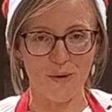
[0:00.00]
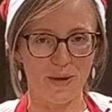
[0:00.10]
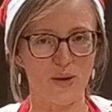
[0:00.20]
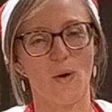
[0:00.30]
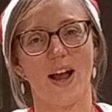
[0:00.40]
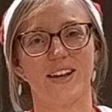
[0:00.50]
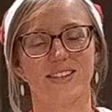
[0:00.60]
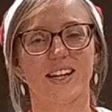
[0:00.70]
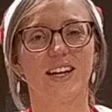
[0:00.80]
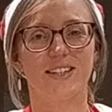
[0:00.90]
many
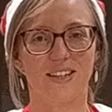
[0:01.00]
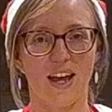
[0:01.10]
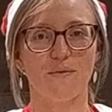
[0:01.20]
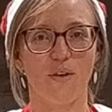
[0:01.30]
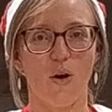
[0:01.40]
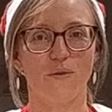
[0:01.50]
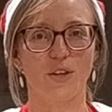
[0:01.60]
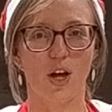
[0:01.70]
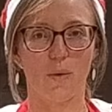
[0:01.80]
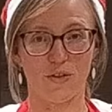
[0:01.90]
ways to get involved
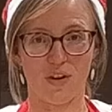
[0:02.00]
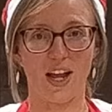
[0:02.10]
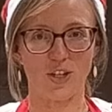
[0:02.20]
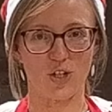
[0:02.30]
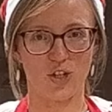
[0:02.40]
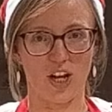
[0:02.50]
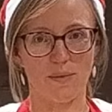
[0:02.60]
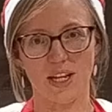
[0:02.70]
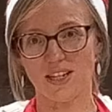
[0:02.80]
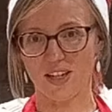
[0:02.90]
with
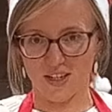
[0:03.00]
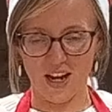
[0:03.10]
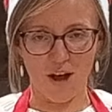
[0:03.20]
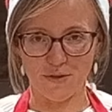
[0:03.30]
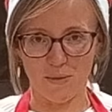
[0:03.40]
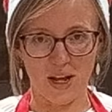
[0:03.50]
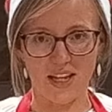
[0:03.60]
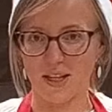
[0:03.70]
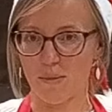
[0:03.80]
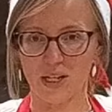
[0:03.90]
relationships, and it doesn't have to be
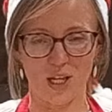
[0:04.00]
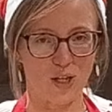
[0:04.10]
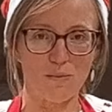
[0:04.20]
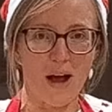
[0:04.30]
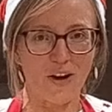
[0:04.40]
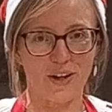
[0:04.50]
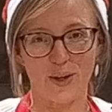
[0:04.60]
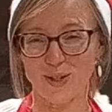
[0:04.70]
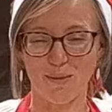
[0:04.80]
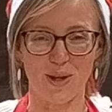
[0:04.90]
somebody that you marry
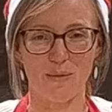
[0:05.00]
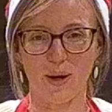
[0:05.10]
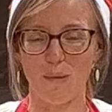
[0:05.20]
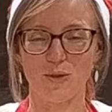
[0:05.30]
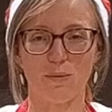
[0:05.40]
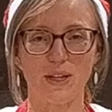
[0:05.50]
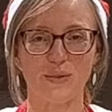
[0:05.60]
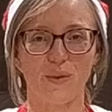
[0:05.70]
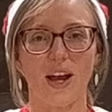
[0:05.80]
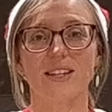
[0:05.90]
or somebody that becomes your
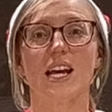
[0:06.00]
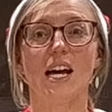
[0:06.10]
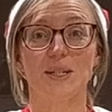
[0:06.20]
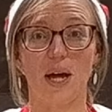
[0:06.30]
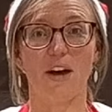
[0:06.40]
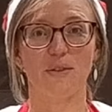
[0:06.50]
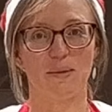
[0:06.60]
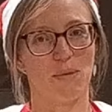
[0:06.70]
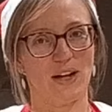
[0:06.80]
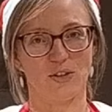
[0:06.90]
best friend to have an
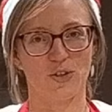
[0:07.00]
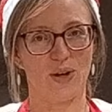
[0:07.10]
impact on your